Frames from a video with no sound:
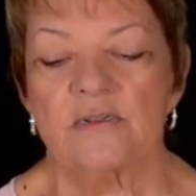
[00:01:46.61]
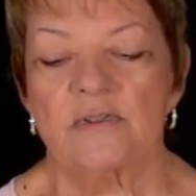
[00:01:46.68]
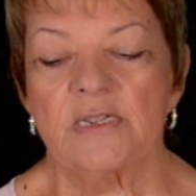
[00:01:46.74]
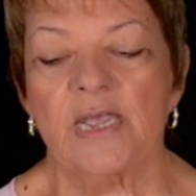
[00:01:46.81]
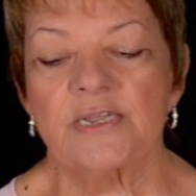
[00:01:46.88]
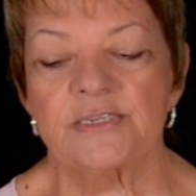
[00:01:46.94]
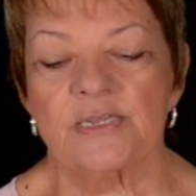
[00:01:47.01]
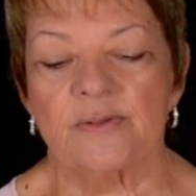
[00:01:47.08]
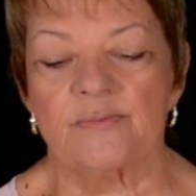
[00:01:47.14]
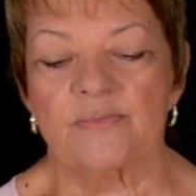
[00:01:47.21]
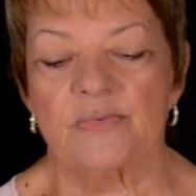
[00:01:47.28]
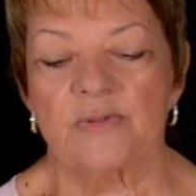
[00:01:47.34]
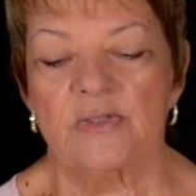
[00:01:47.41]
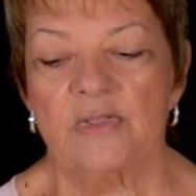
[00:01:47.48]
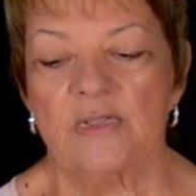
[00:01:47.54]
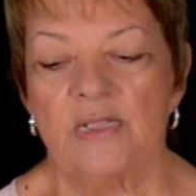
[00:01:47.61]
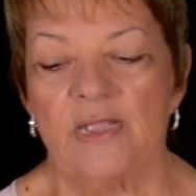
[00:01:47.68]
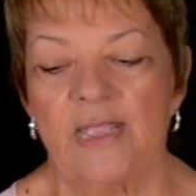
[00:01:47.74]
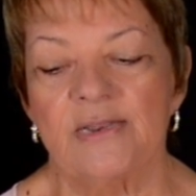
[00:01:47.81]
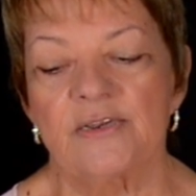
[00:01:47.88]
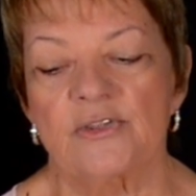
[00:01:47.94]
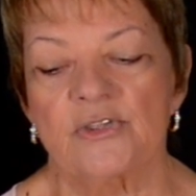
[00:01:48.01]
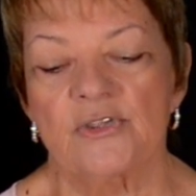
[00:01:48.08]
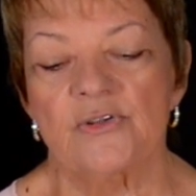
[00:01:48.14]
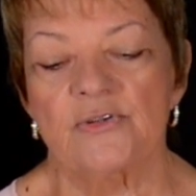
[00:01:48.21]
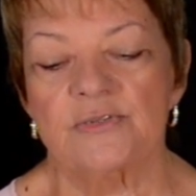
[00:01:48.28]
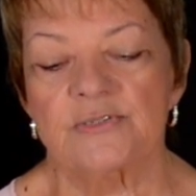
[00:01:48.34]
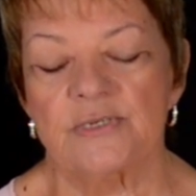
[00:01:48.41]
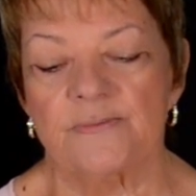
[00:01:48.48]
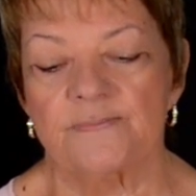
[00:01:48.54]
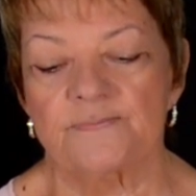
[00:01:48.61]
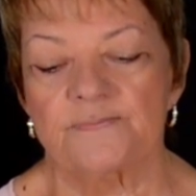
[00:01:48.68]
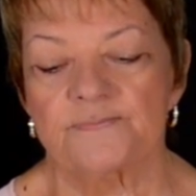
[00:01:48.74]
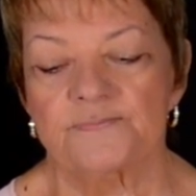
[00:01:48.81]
cut him and accused him.